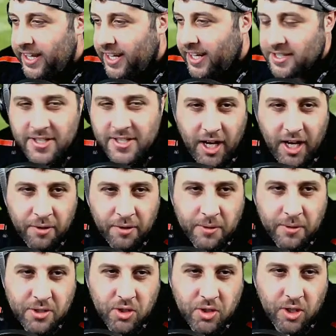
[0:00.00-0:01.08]
So,
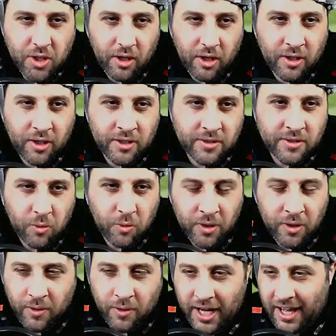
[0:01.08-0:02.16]
Scotland will
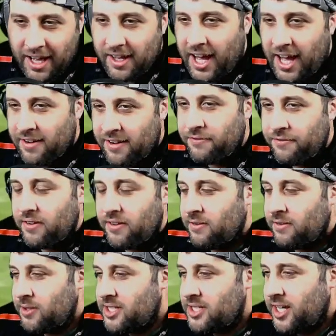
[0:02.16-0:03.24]
have the
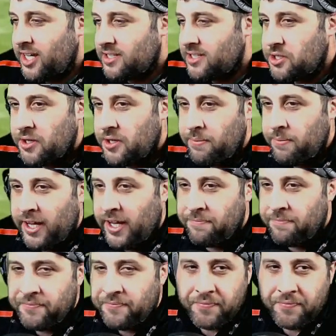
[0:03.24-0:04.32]
reset scrum then.
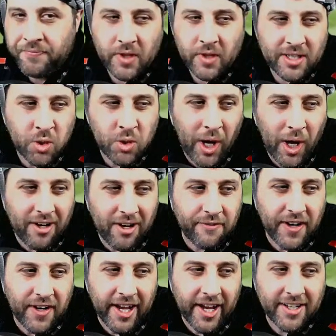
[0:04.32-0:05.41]
12
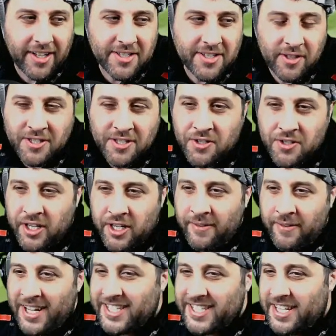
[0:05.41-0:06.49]
likes on the stream. Let's
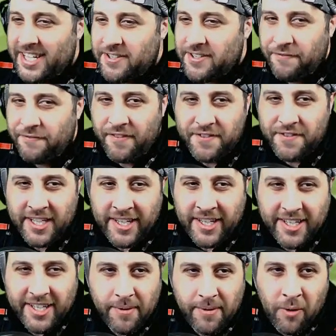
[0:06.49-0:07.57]
get to 15.
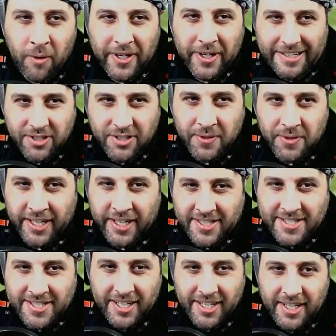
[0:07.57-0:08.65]
Come on, we can do this.
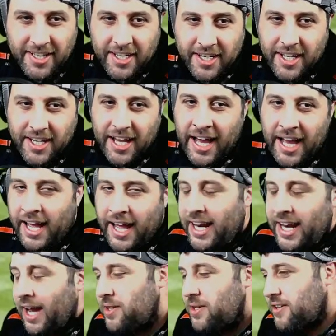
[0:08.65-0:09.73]
And now
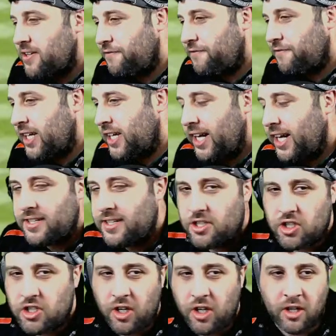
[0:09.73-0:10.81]
it's a free kick to
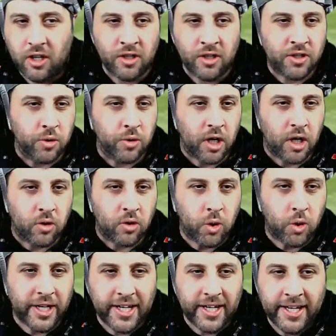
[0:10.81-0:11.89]
Scotland, who go
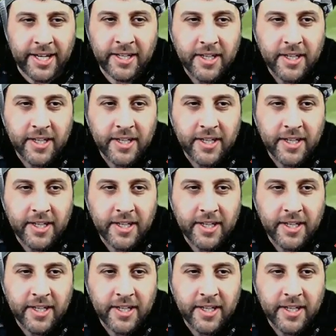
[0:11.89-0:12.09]
quickly.